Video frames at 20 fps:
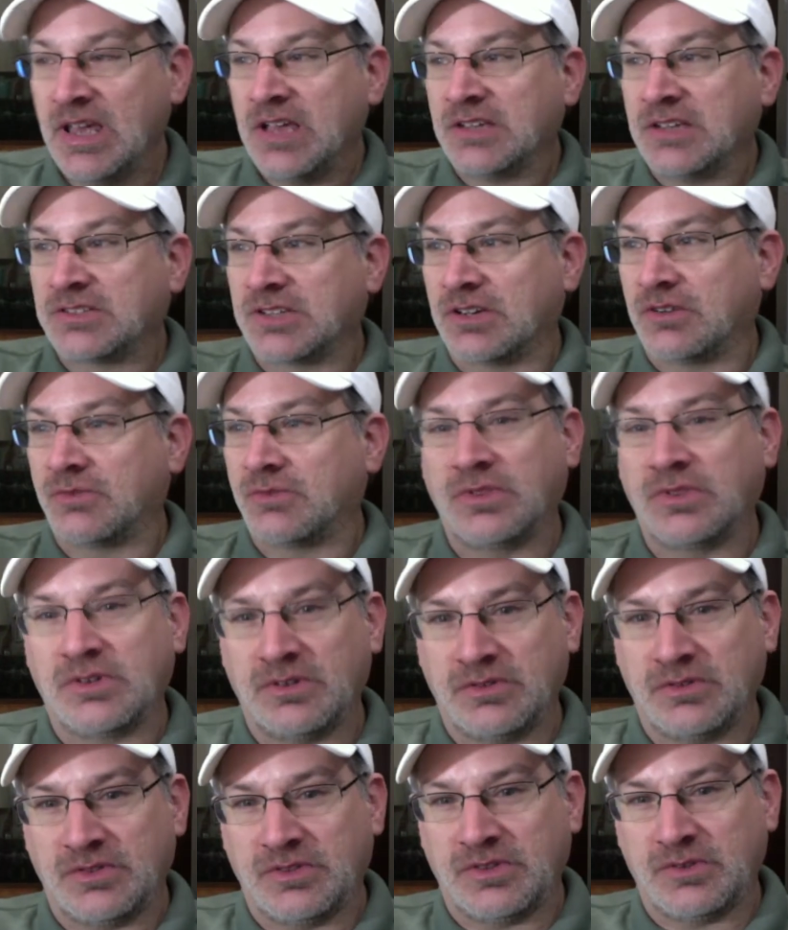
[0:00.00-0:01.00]
So
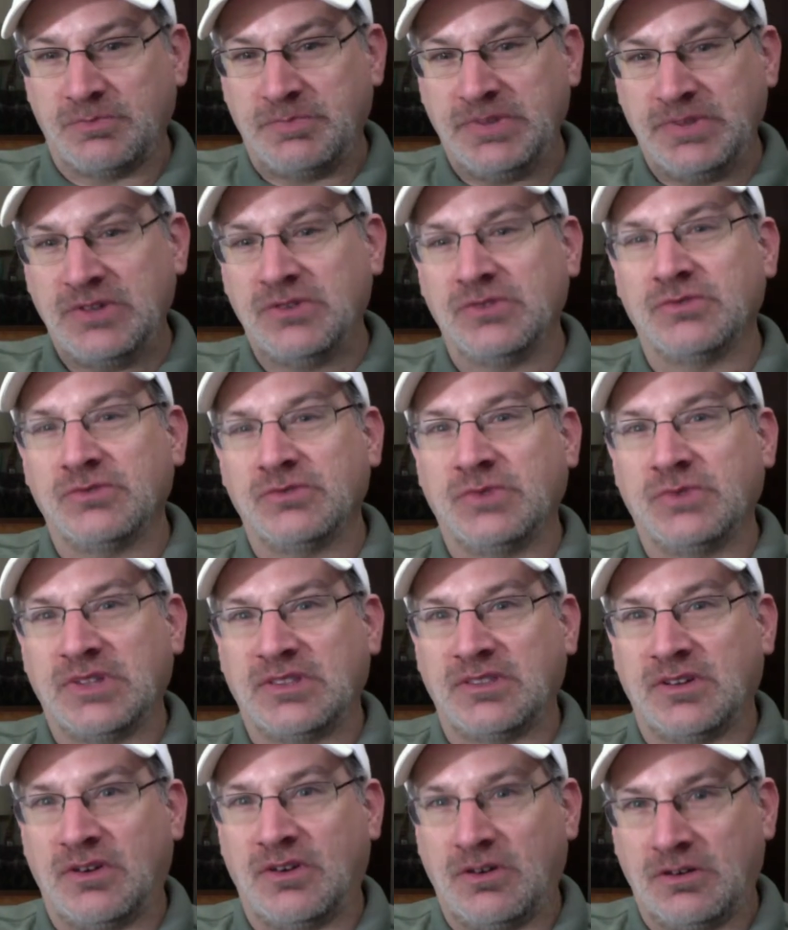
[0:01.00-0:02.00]
they're they're built
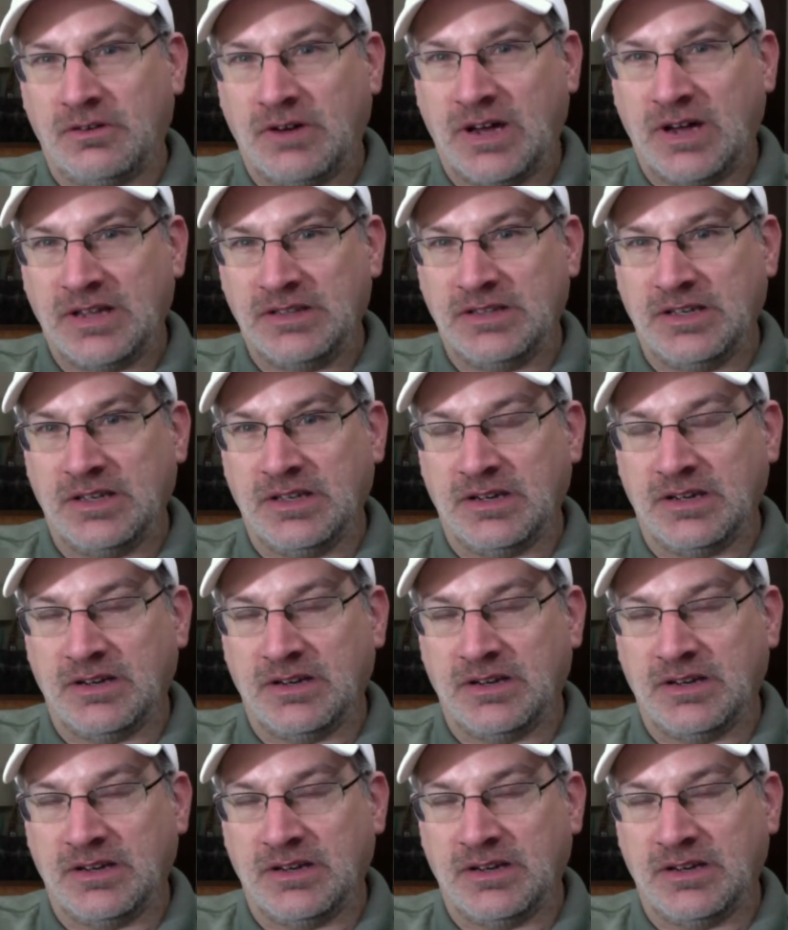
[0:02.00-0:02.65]
with the whole idea